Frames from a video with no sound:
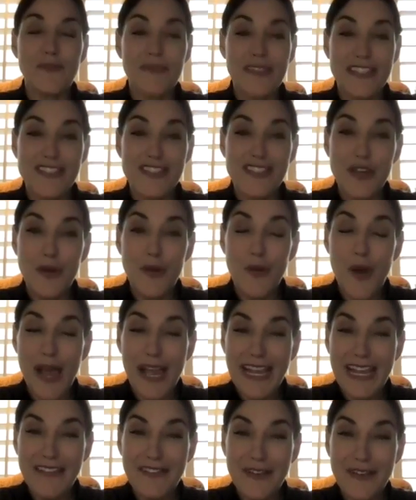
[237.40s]
so I
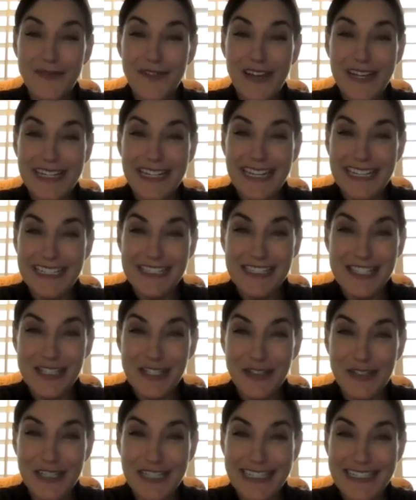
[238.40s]
have a finance
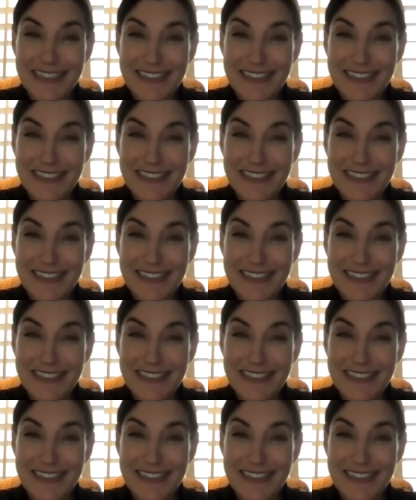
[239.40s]
degree.